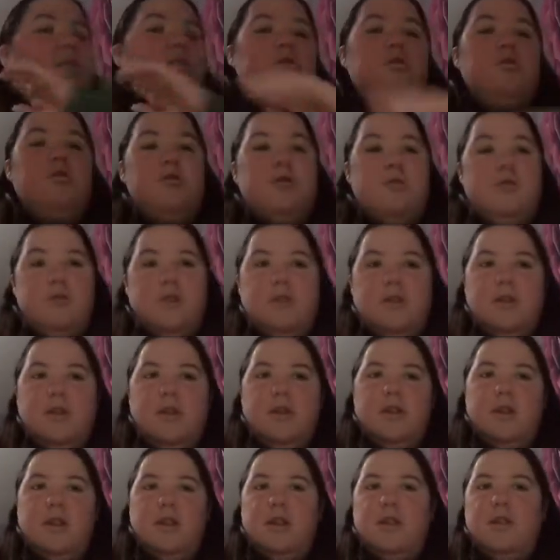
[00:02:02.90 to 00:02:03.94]
it's not
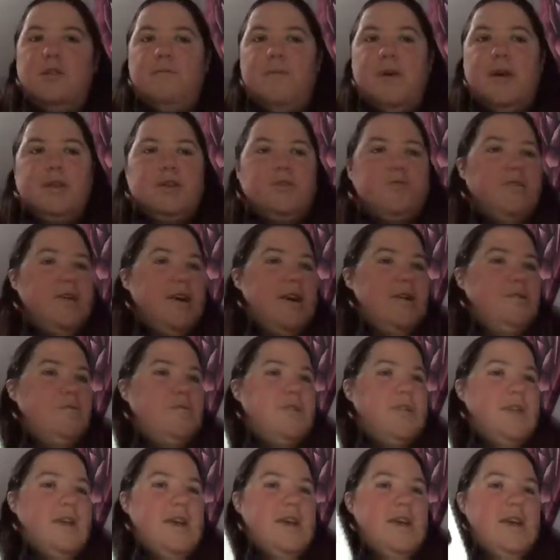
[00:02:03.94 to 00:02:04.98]
in the best frame
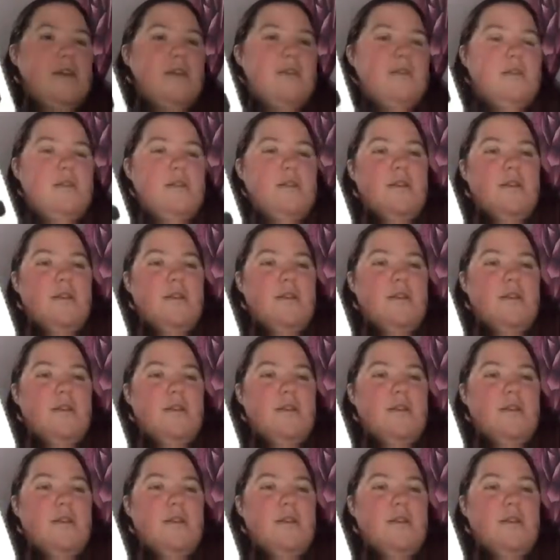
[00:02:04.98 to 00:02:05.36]
today.